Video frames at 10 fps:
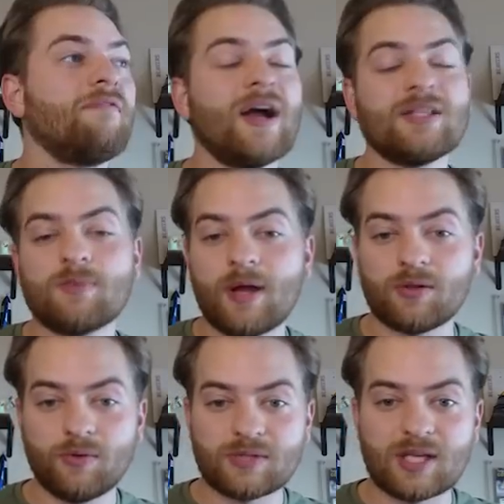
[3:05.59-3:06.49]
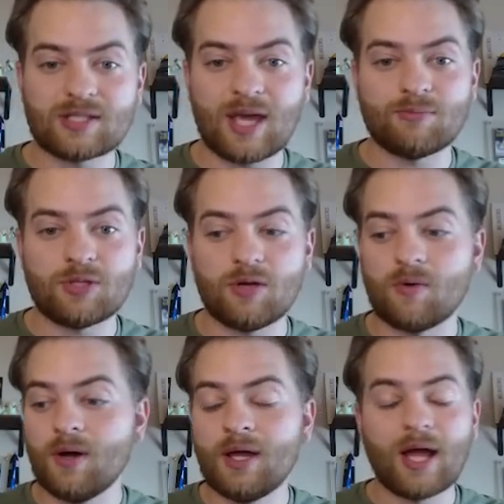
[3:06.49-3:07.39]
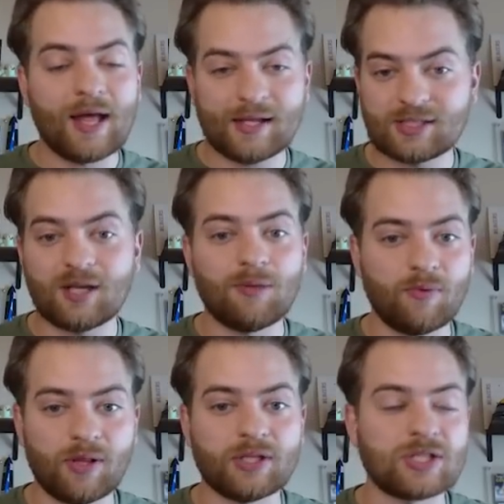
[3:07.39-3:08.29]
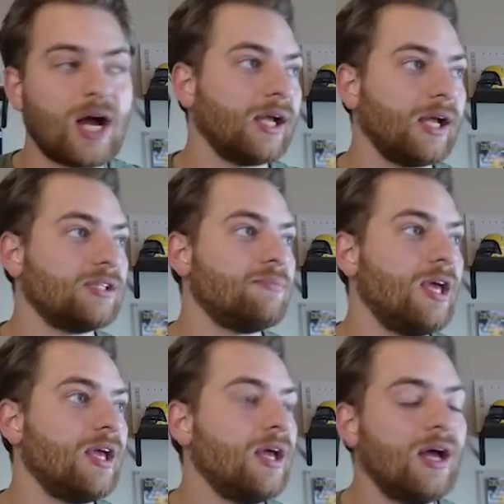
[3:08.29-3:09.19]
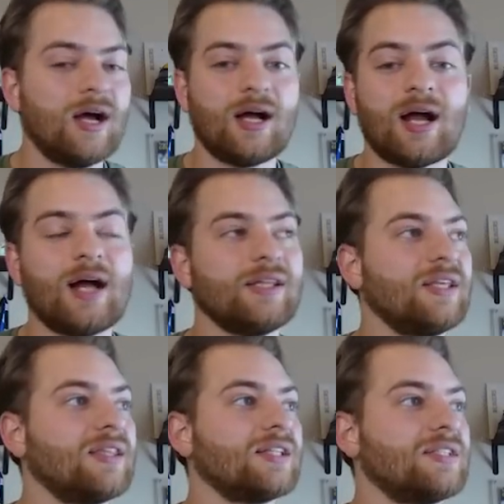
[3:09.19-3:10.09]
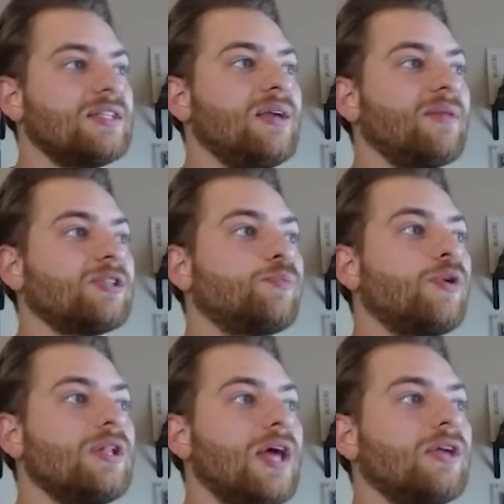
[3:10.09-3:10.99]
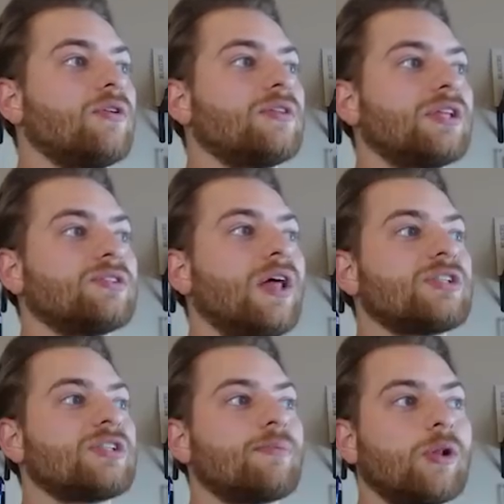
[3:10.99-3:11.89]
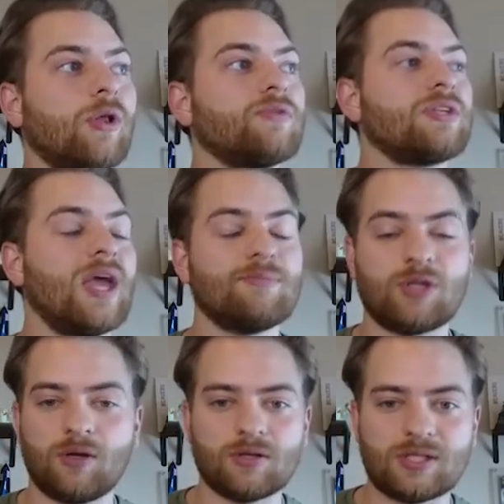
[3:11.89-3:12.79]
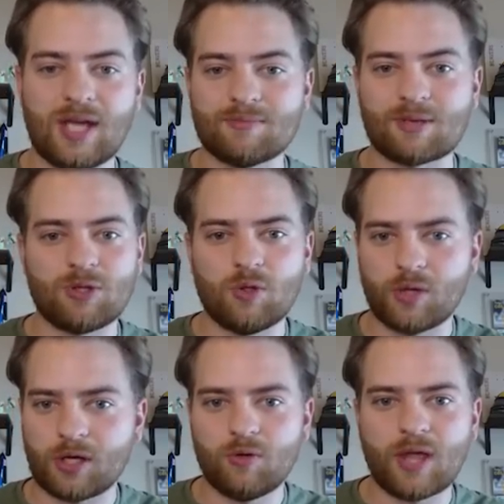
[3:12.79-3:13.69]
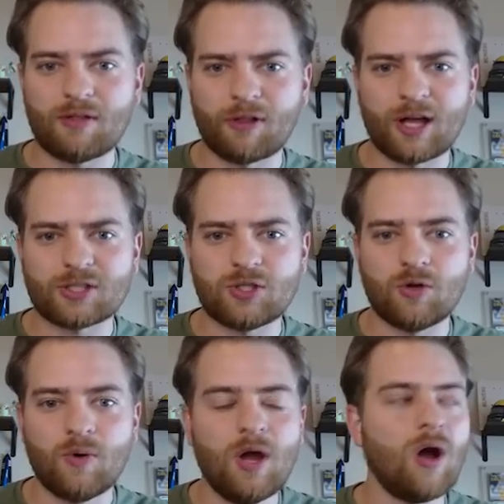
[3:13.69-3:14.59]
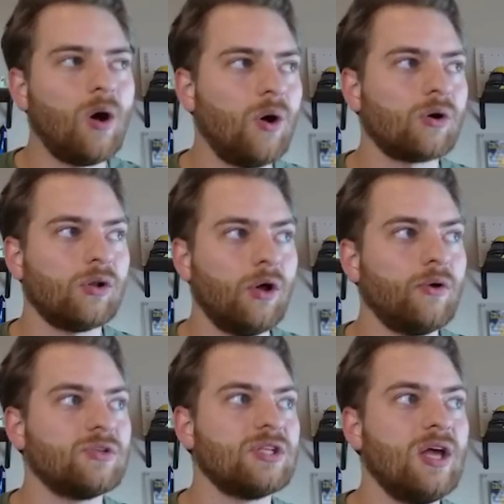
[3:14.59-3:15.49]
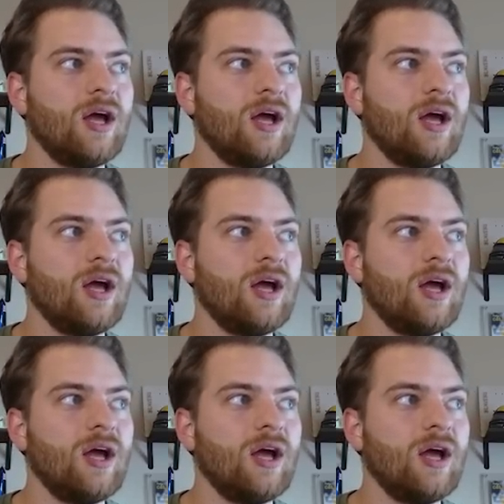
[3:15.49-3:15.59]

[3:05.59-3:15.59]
finds a way to lose this game too, that's going to be really shocking to me. I think that's a team that's pretty dang good that's lost some close games to good teams. I mean, you look at who they've lost to, all close.